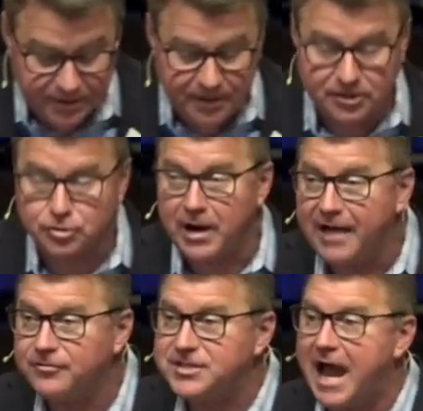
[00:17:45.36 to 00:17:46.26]
He
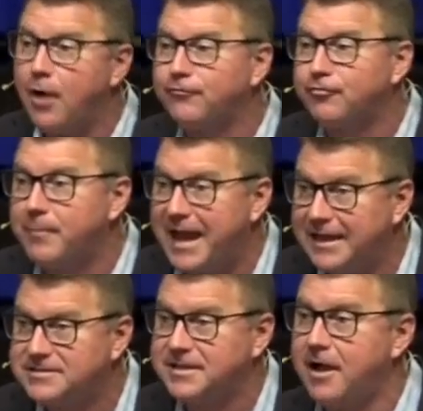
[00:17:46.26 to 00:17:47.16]
travels out from
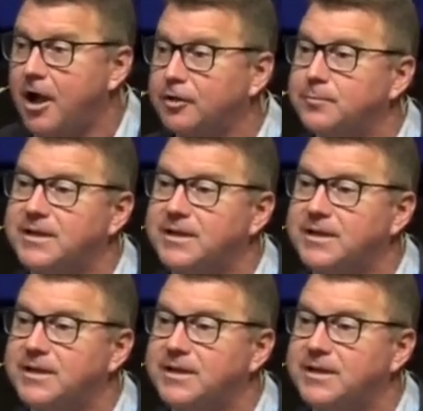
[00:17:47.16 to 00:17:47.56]
Antioch,